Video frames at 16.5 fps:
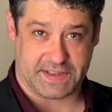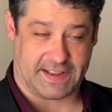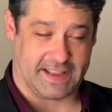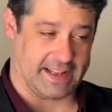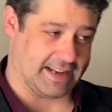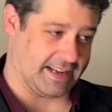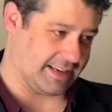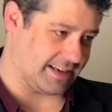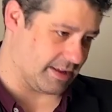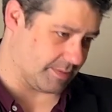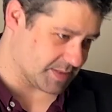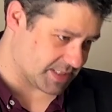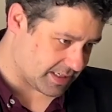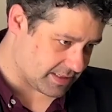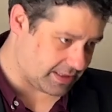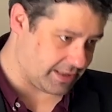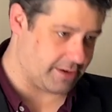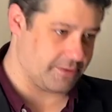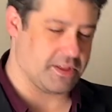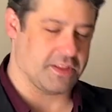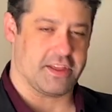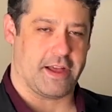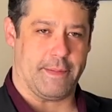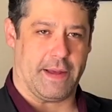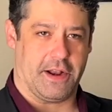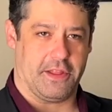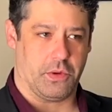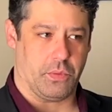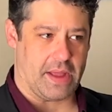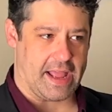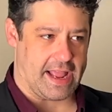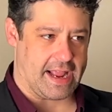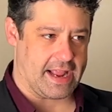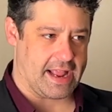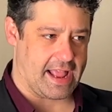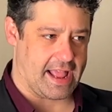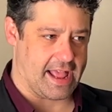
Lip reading: And it helps clear the thumb out of the way